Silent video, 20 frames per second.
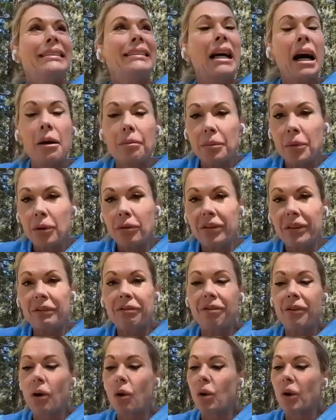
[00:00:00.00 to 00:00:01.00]
not
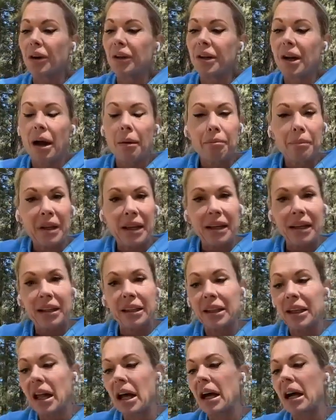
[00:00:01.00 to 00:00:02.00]
moving forward, not
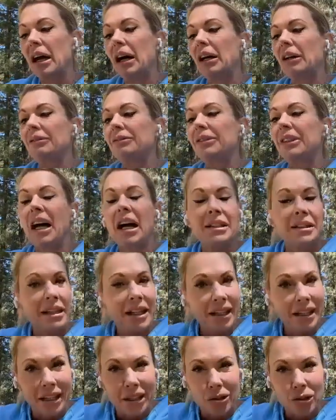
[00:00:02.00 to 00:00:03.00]
being in love,
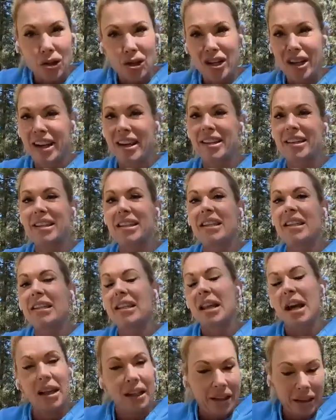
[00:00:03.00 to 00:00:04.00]
not taking
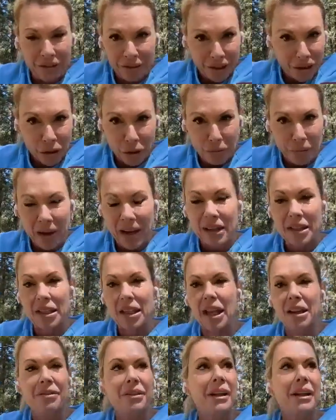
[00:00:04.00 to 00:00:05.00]
chances, not living your
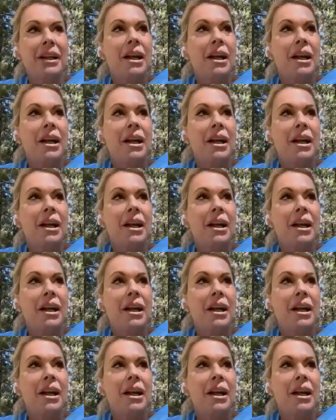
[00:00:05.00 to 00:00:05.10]
best life.